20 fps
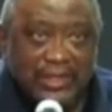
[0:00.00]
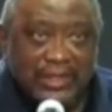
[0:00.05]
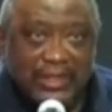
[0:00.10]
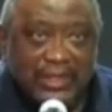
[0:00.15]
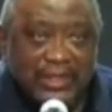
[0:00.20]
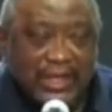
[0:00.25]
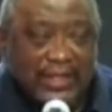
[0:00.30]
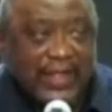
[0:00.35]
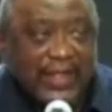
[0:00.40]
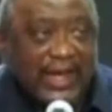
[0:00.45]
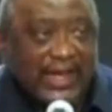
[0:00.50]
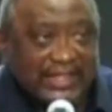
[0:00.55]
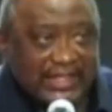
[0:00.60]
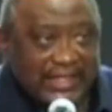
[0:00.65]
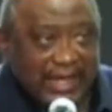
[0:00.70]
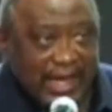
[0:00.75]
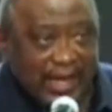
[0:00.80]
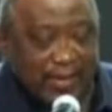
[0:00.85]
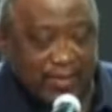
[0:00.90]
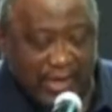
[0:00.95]
at that
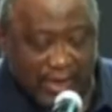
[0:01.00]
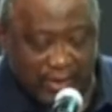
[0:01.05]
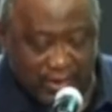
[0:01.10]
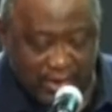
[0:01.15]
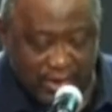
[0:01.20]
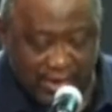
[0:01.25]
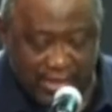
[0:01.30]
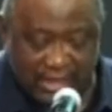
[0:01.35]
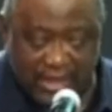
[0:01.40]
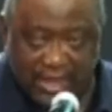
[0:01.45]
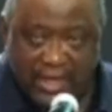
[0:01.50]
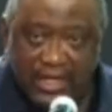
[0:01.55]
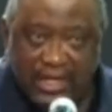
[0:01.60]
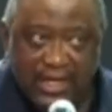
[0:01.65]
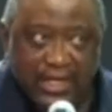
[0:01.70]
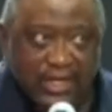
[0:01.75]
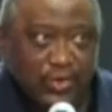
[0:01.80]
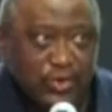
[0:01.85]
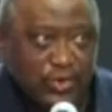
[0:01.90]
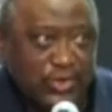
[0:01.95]
time I was
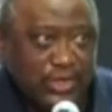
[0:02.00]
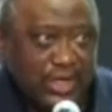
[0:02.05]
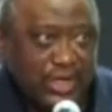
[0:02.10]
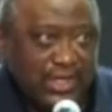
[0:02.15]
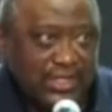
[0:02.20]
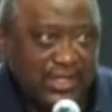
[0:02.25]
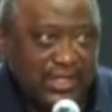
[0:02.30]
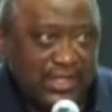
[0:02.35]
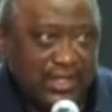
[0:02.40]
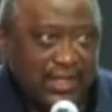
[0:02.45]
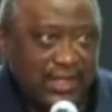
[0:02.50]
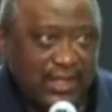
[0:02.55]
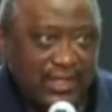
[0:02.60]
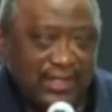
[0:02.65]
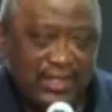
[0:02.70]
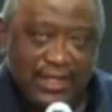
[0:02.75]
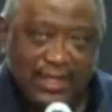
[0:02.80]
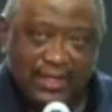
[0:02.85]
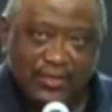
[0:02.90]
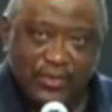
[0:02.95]
in New
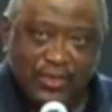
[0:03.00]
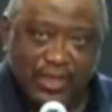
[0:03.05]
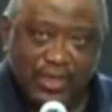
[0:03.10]
Jersey and